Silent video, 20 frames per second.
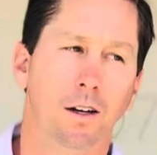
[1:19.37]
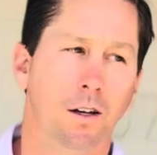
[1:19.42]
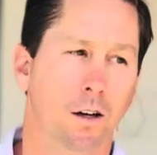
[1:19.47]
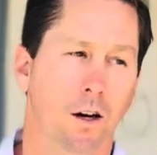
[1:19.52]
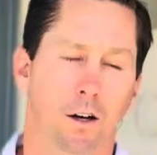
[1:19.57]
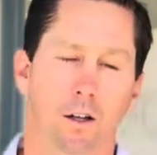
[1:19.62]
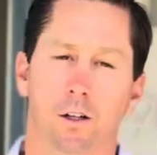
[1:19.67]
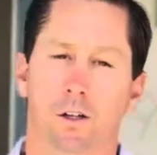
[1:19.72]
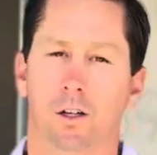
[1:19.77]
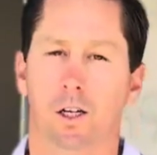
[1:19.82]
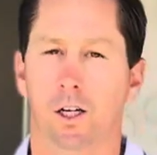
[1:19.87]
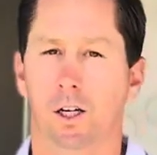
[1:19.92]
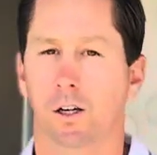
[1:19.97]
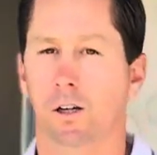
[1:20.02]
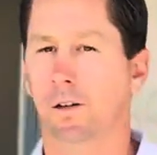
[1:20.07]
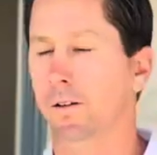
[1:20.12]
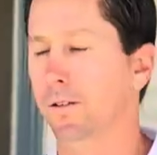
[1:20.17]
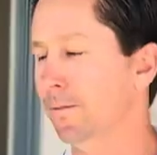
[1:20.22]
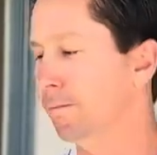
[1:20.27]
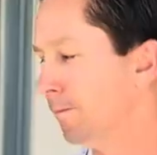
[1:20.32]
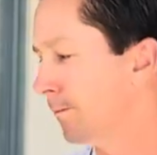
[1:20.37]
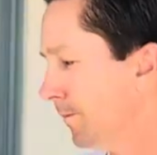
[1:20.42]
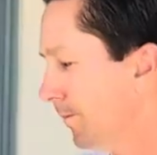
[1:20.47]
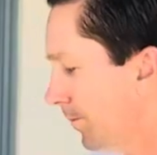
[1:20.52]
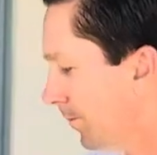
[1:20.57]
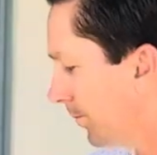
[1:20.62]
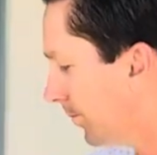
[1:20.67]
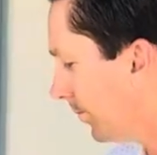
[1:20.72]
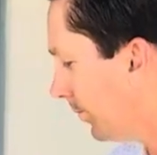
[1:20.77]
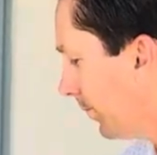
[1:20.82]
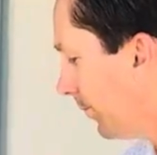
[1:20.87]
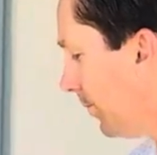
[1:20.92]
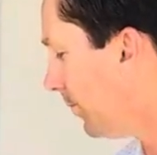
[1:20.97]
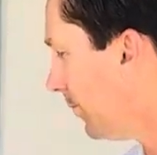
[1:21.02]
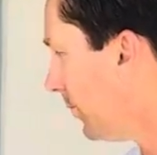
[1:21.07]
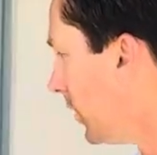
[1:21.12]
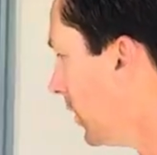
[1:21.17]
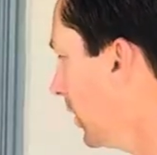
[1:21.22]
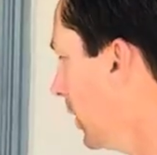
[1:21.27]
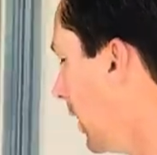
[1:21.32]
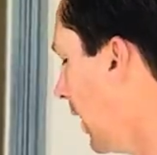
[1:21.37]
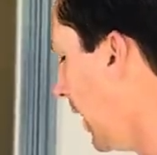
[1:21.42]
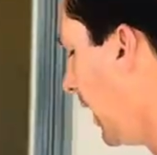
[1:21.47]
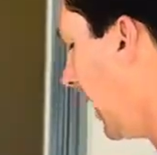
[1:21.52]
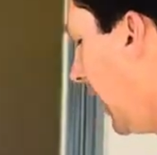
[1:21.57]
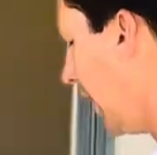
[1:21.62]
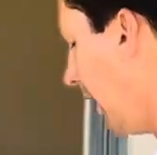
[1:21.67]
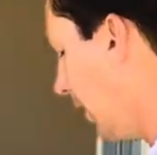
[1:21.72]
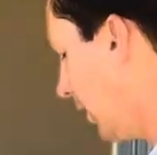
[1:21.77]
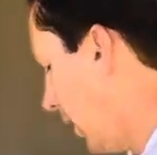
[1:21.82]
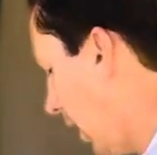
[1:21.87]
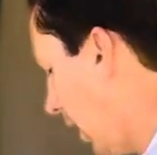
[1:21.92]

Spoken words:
color here. And